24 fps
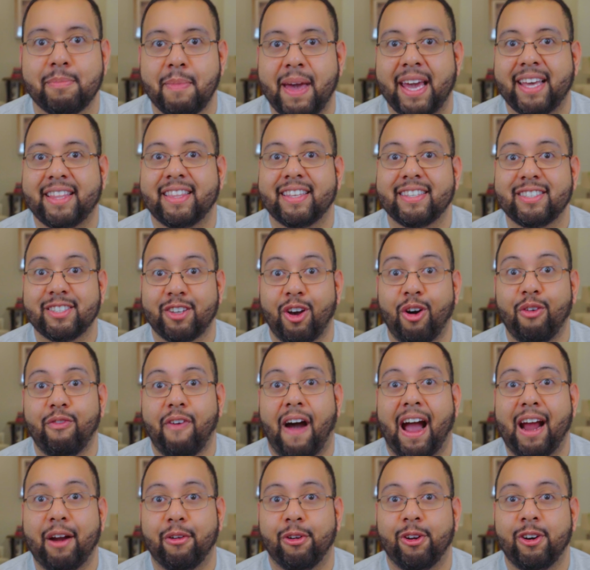make this go
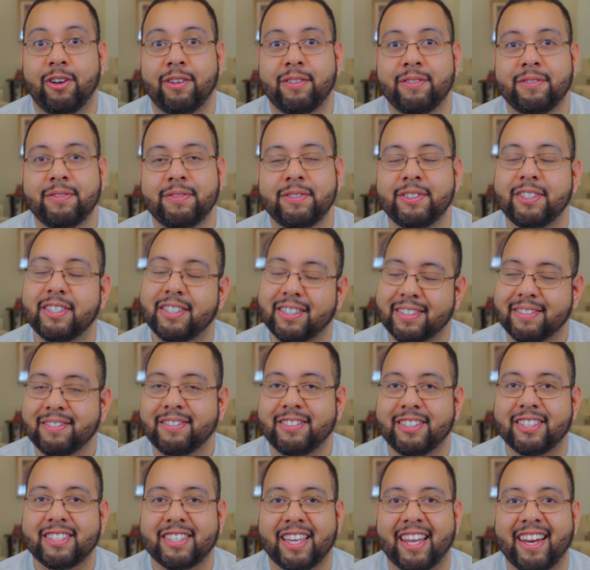viral.
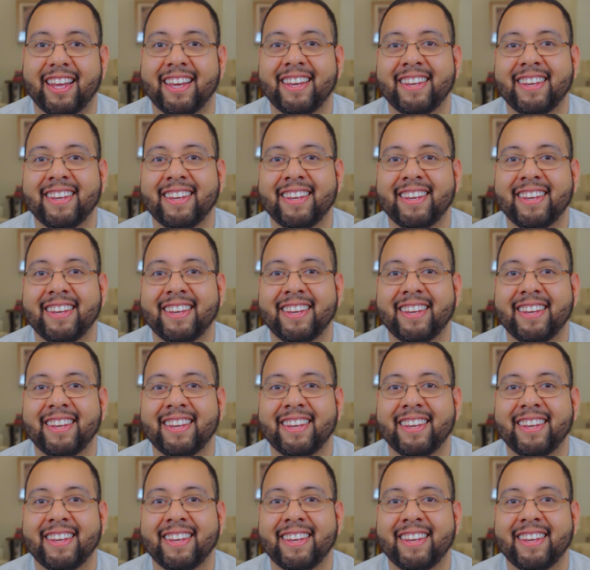Just kidding.